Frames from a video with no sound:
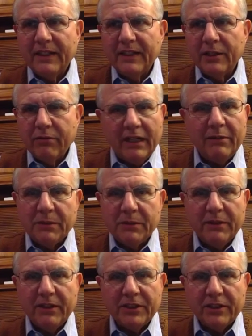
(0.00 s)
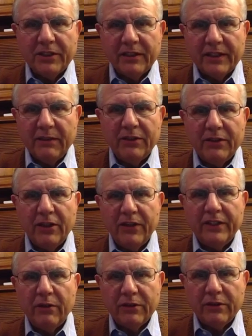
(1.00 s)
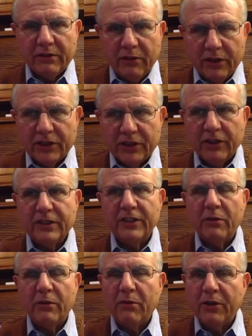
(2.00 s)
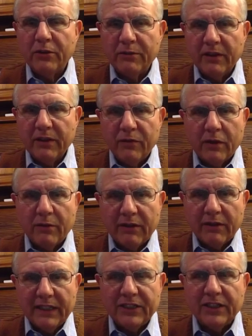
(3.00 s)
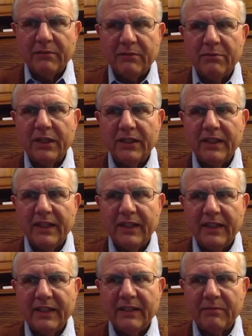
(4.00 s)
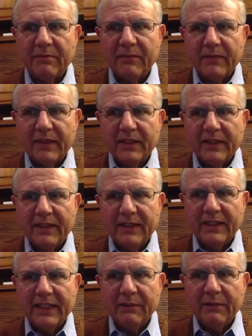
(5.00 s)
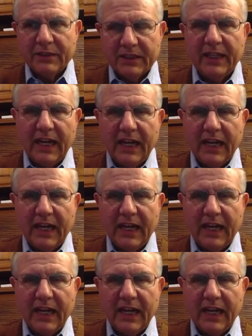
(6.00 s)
incredibly spiritual, even though they don't go to church, they don't belong to a formal religion. But I was